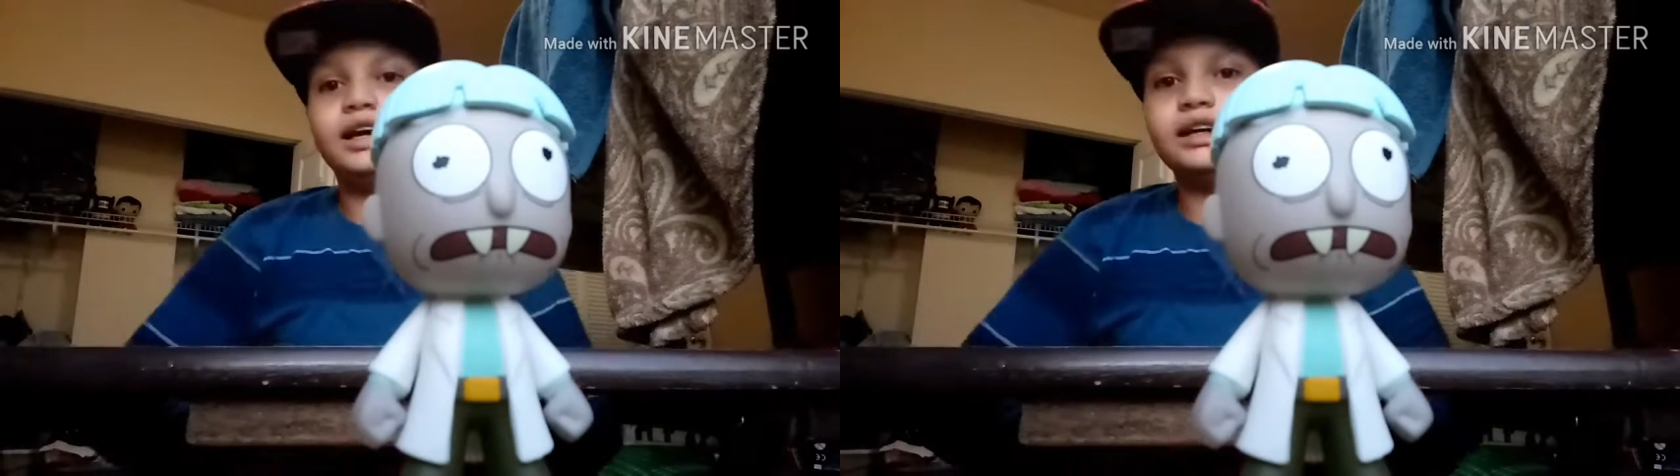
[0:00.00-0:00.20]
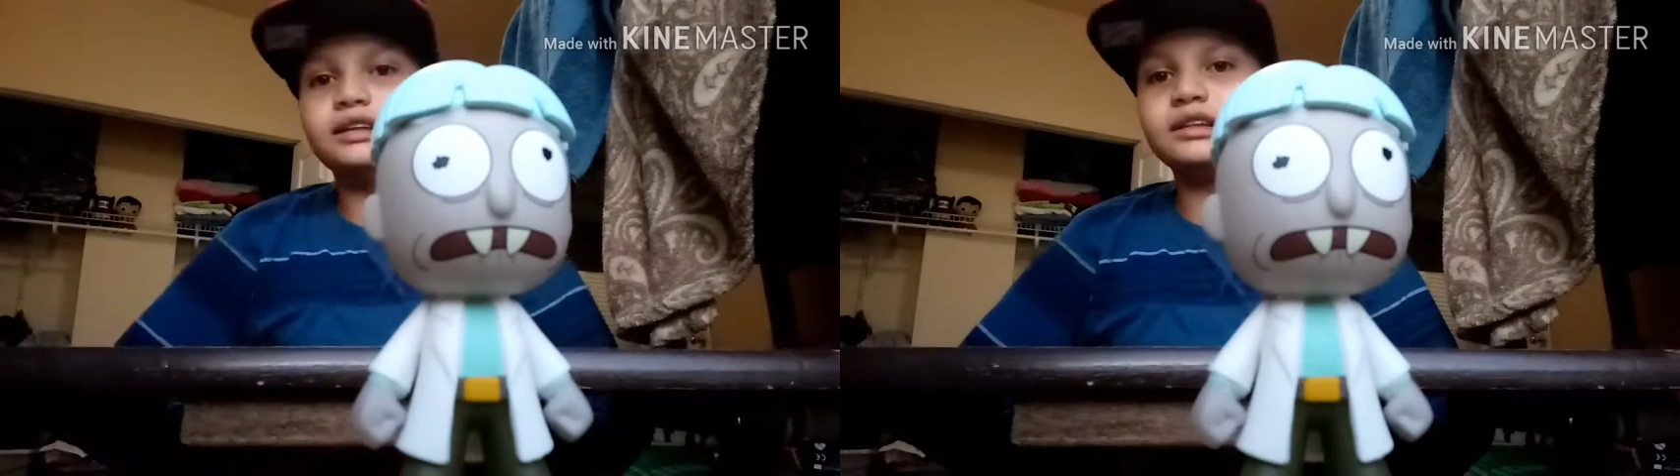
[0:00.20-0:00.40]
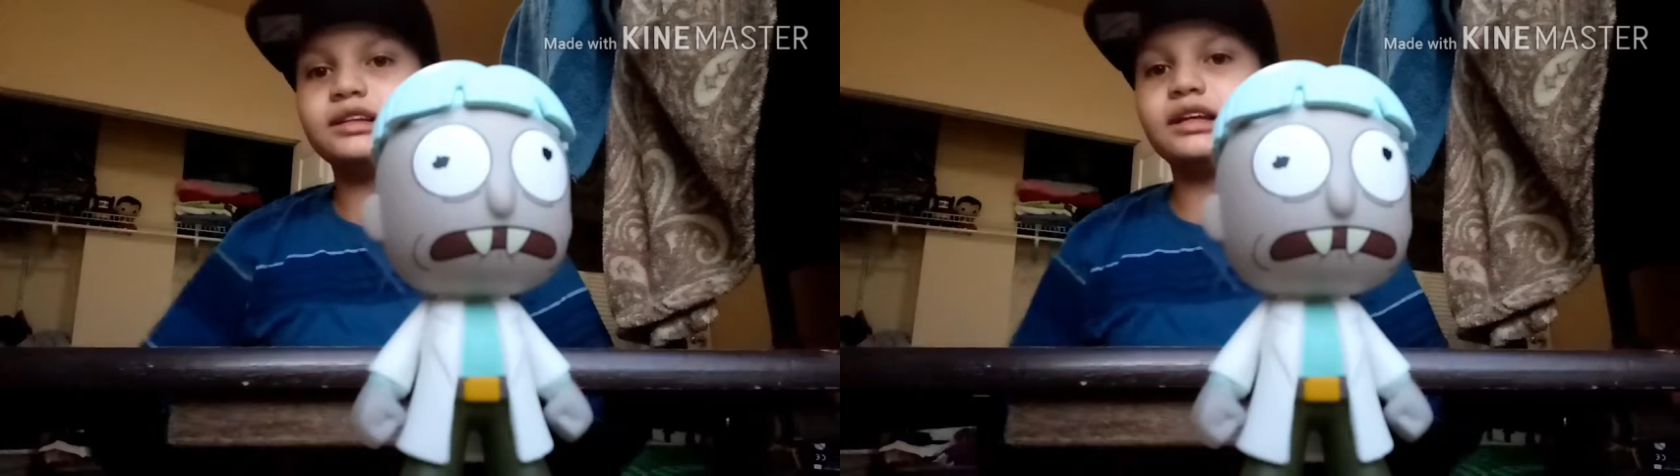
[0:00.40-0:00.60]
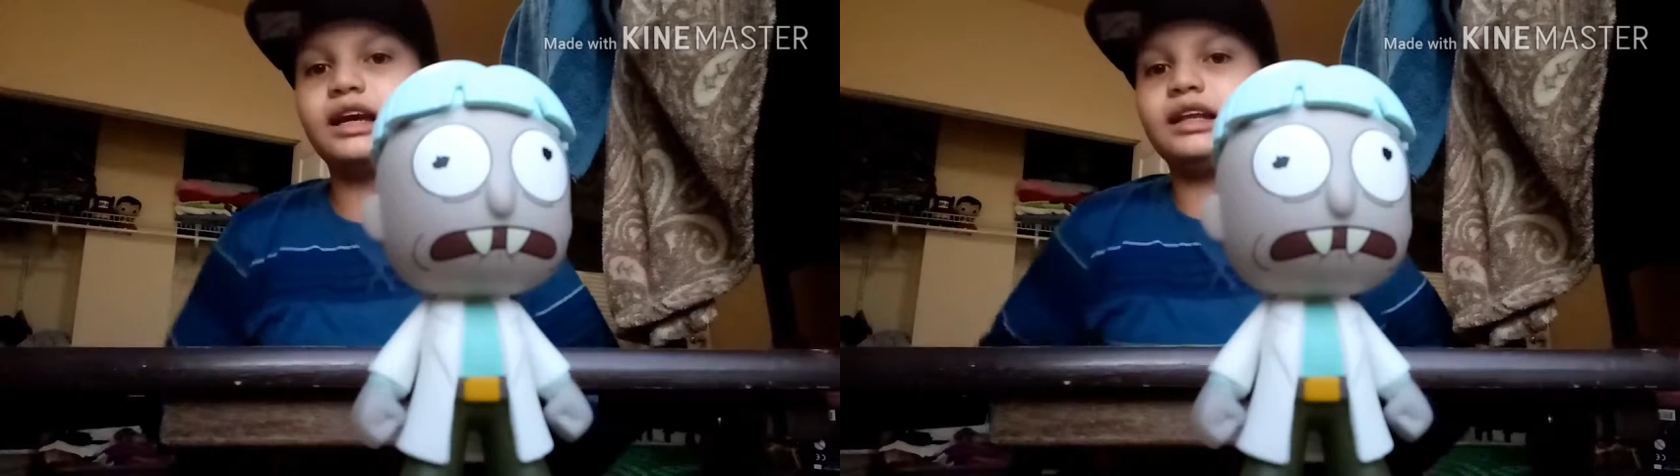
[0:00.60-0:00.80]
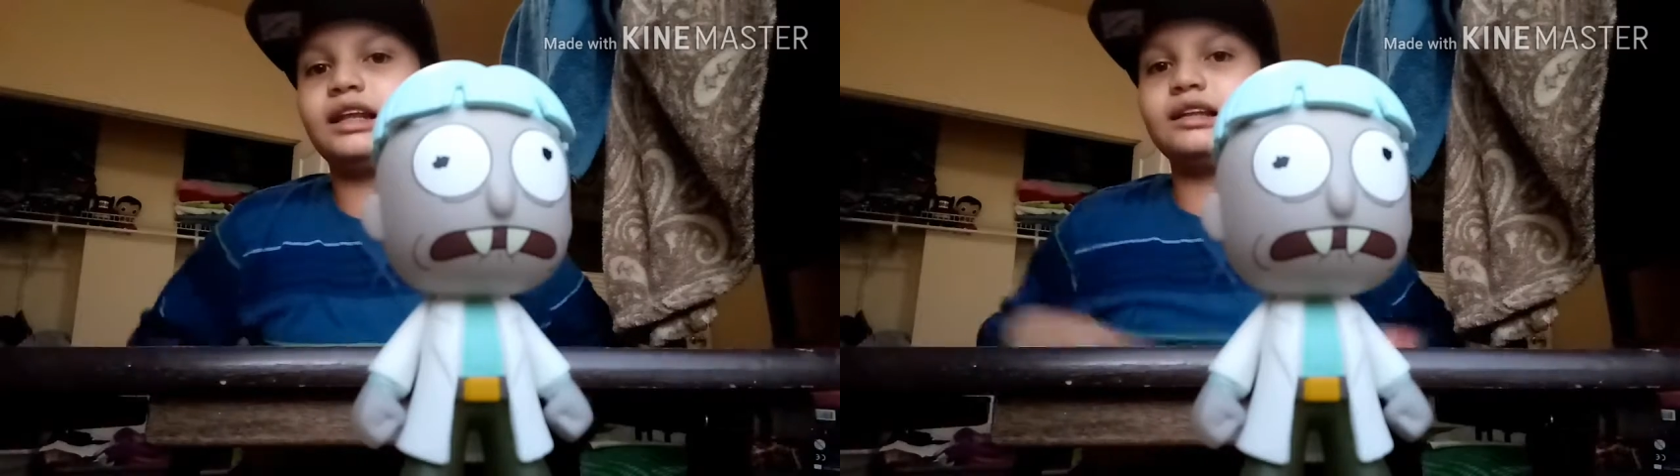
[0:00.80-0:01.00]
guys,
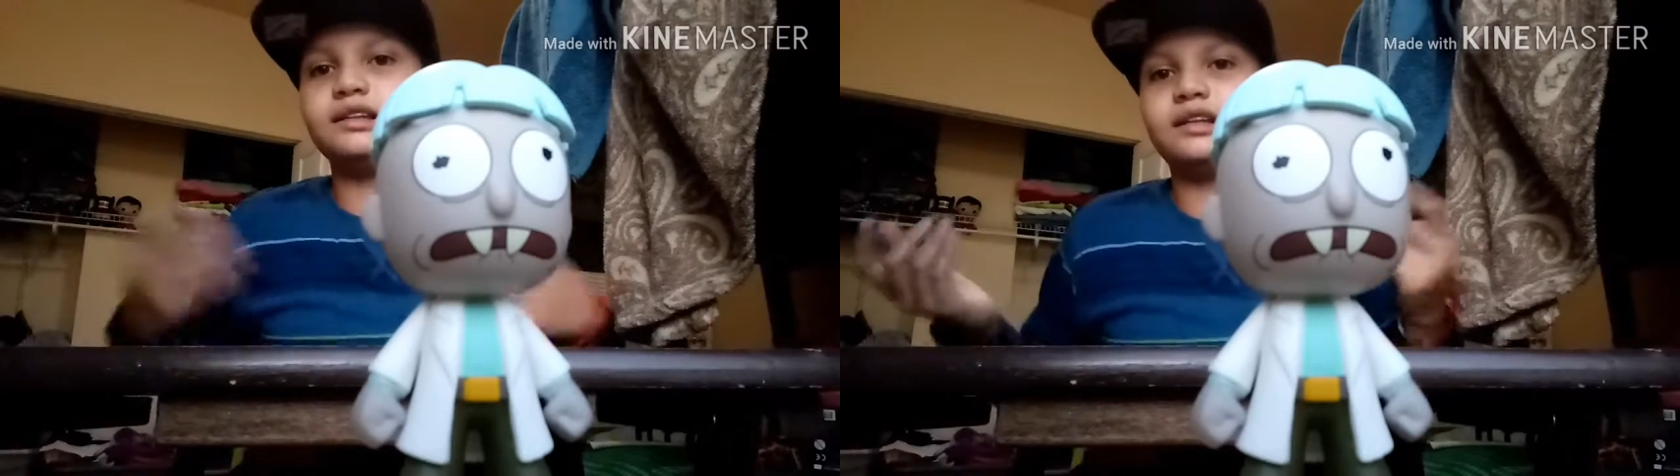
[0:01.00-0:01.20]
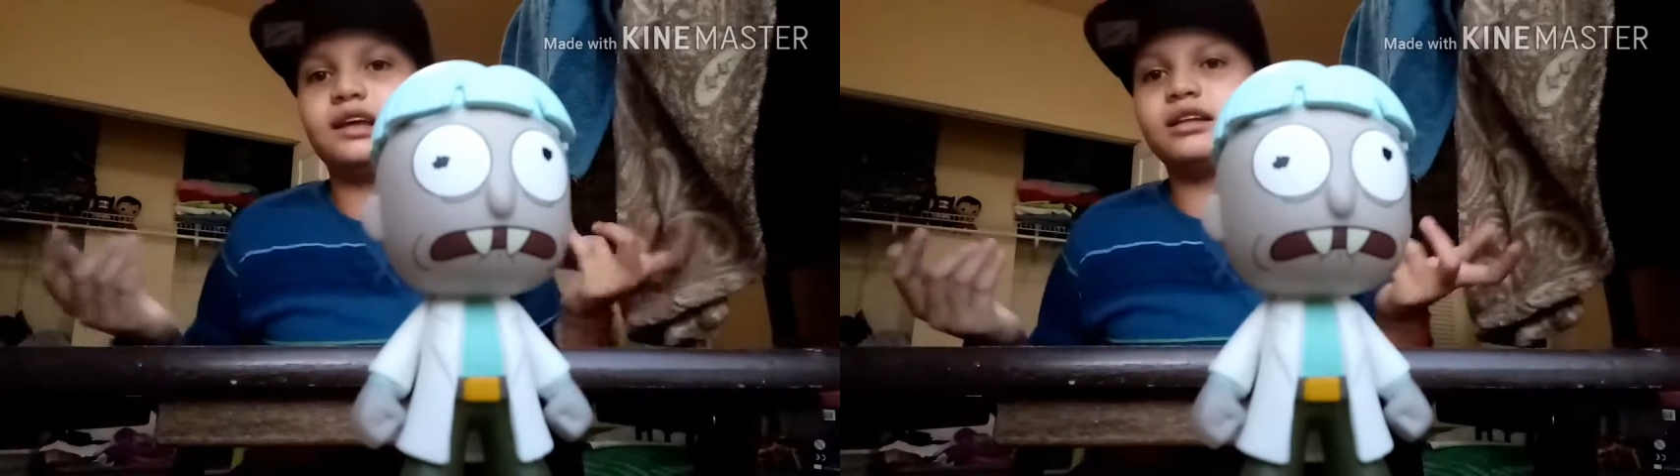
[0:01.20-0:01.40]
and that's the